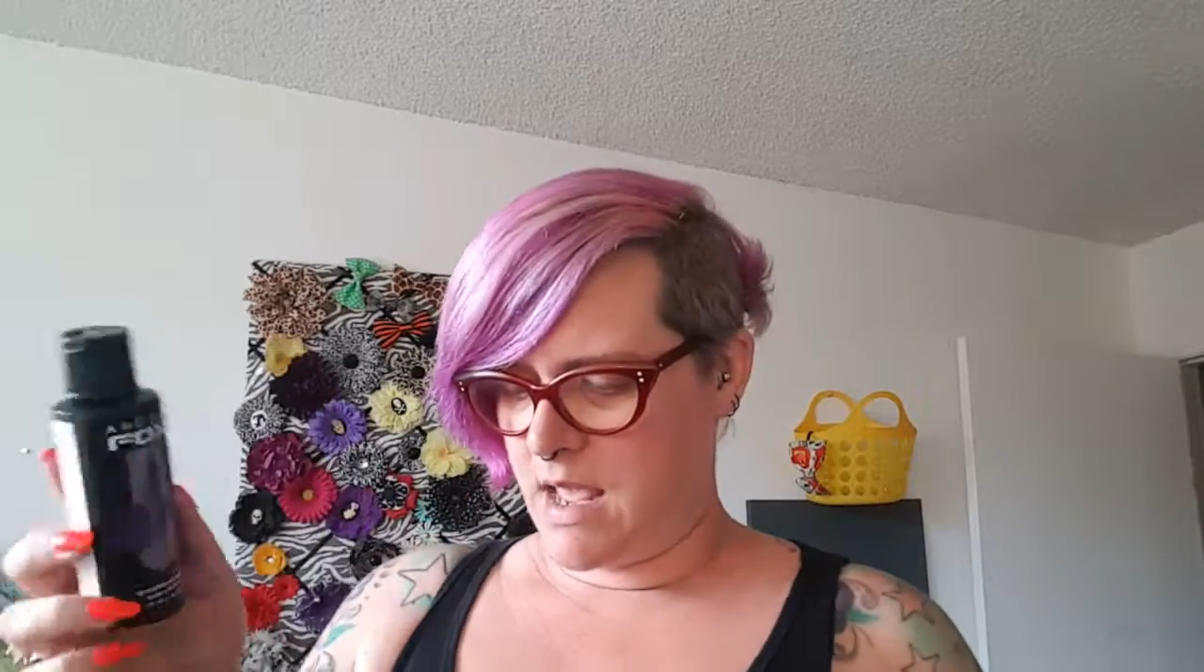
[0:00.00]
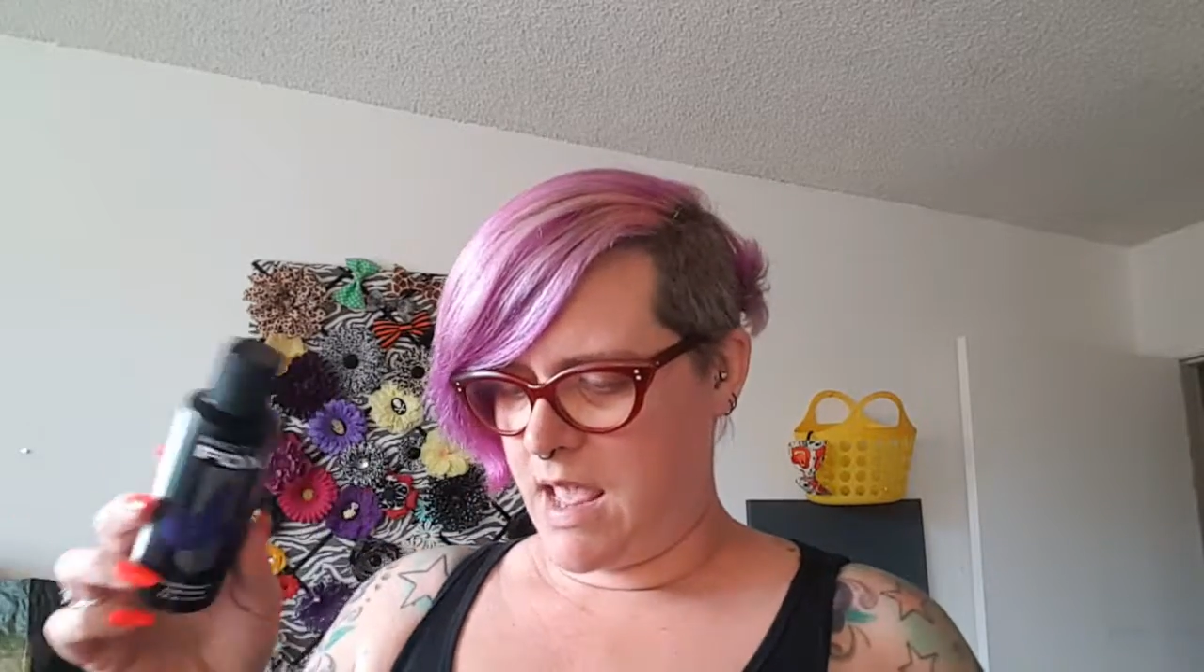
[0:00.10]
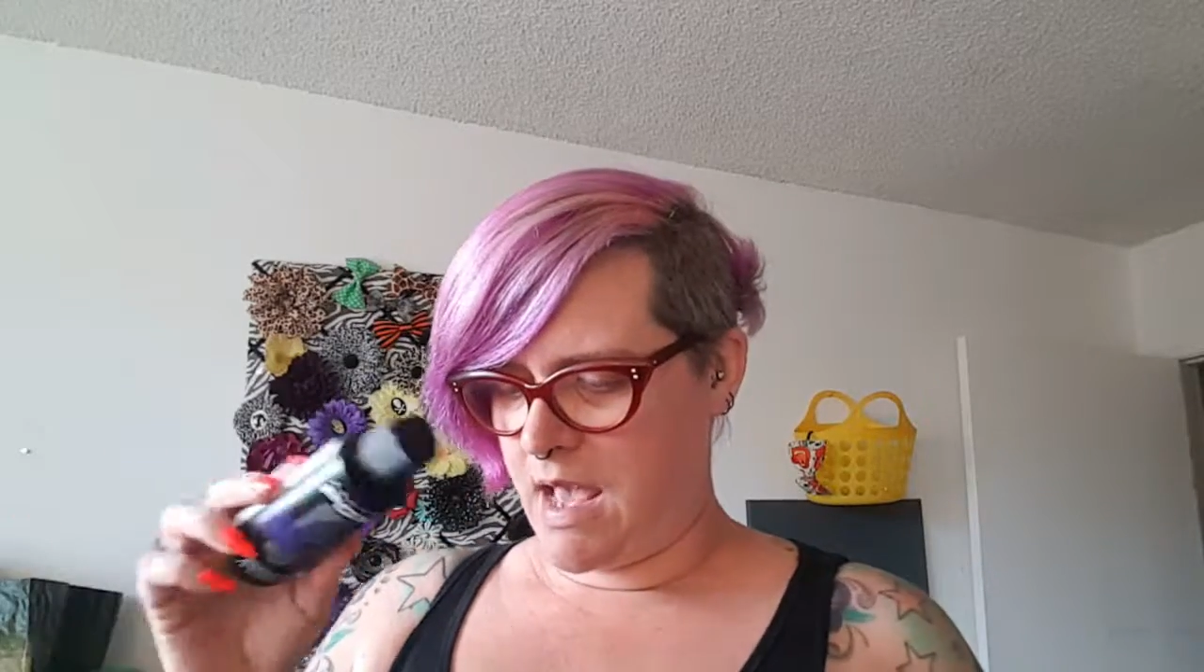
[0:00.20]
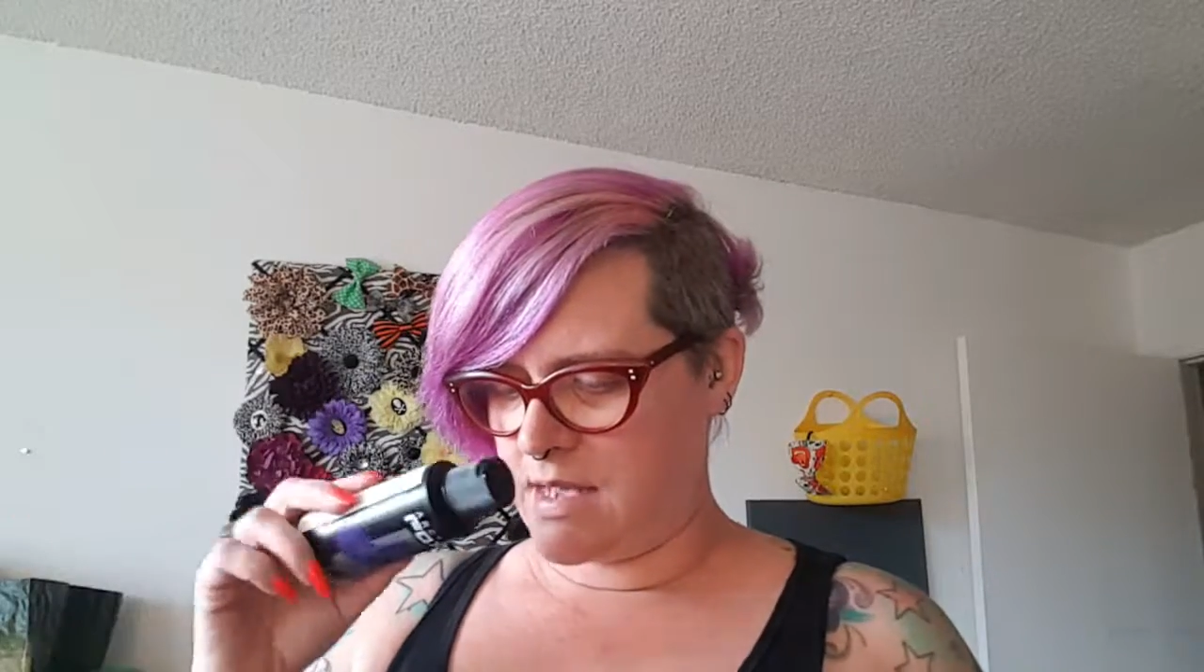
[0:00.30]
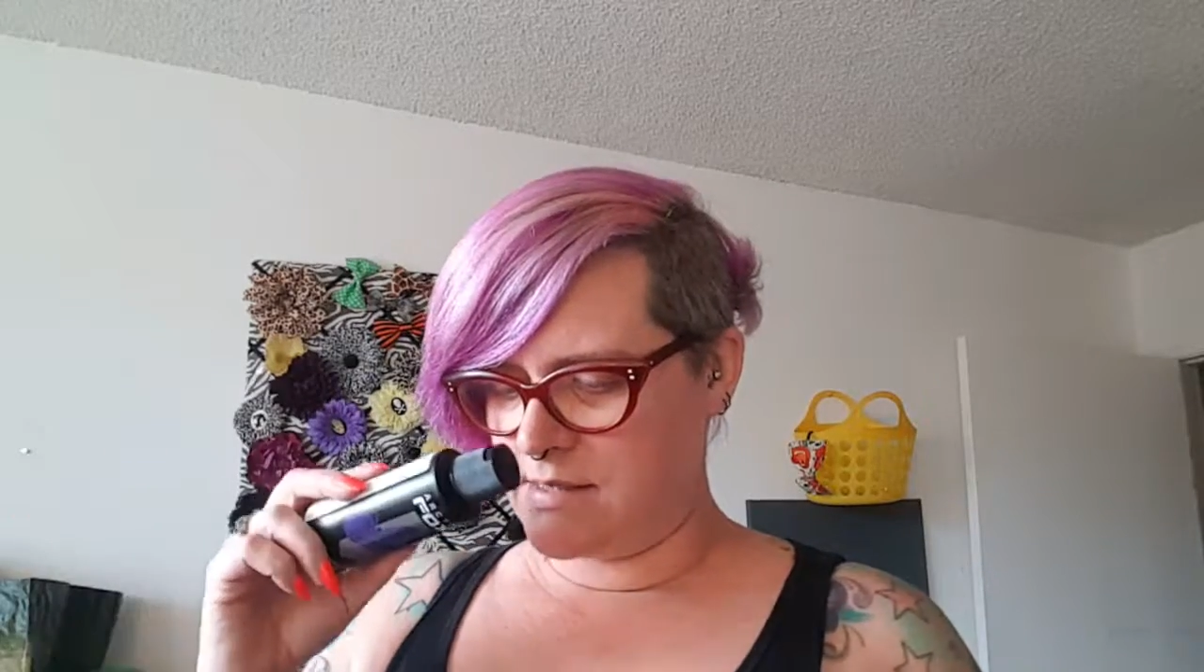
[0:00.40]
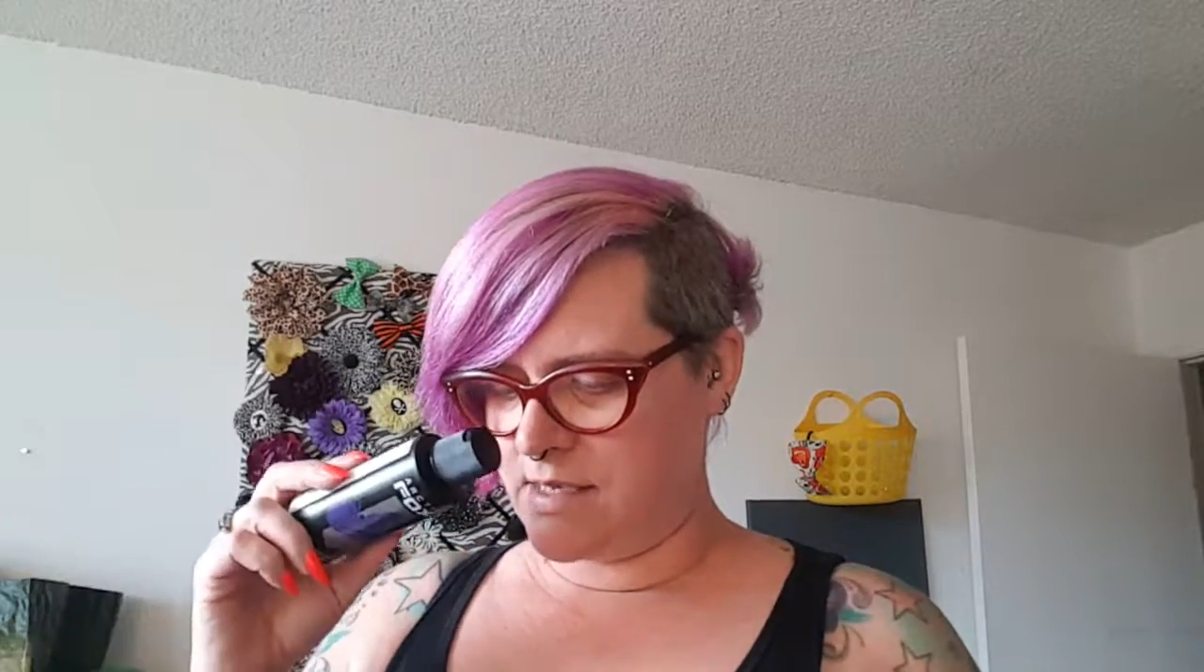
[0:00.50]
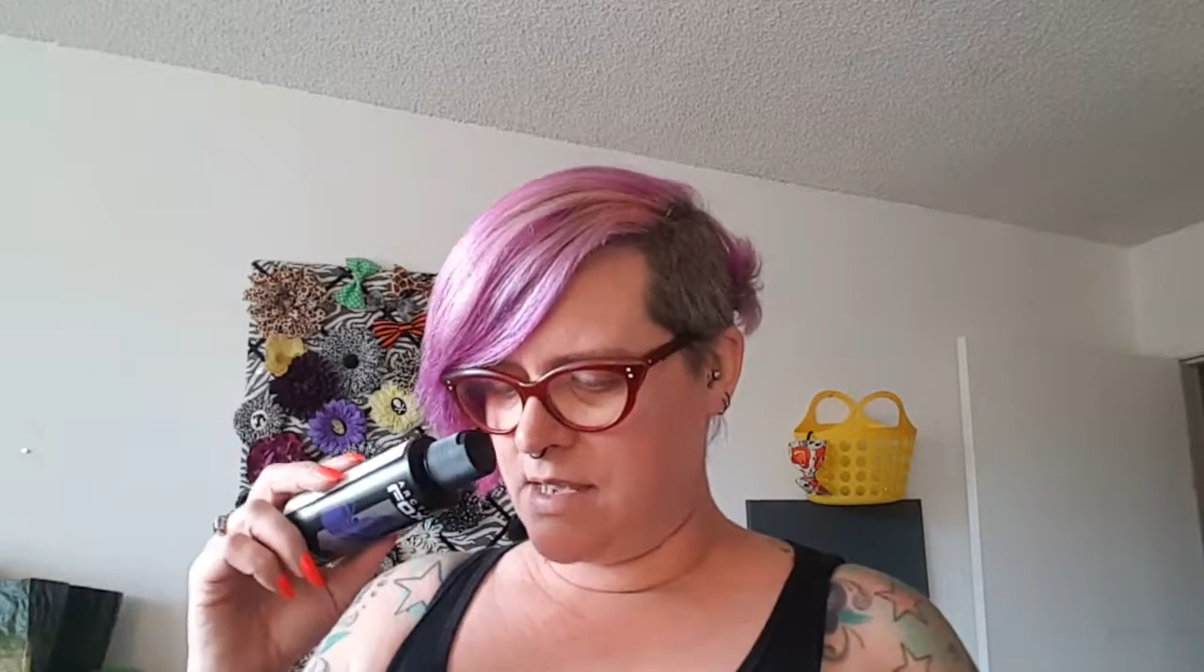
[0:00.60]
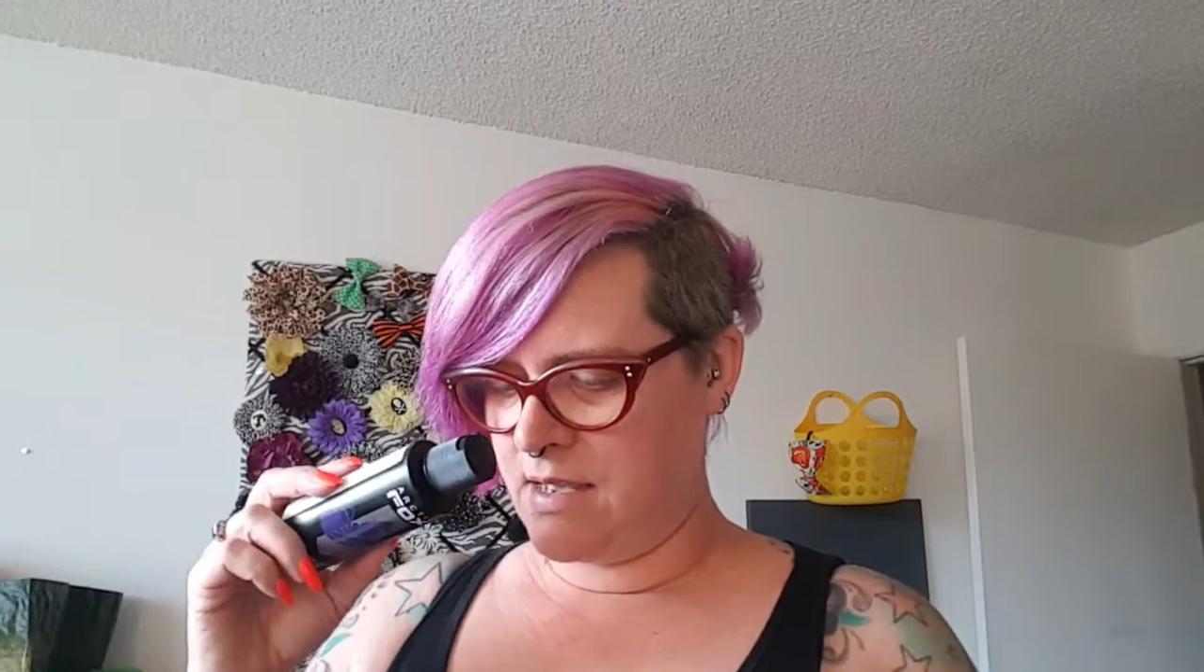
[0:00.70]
and